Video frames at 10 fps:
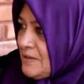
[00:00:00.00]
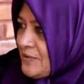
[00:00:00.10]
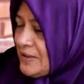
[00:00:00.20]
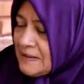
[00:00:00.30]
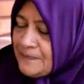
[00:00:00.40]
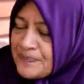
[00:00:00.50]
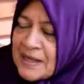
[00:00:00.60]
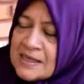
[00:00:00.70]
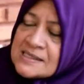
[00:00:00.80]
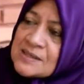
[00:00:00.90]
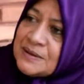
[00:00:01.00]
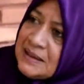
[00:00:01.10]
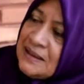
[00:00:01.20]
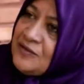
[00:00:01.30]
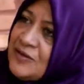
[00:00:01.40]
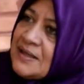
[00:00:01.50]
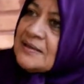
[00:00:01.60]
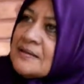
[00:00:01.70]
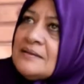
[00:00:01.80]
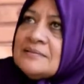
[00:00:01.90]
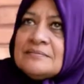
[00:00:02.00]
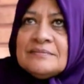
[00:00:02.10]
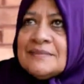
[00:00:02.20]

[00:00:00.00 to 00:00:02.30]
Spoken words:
myself, right? So in any event,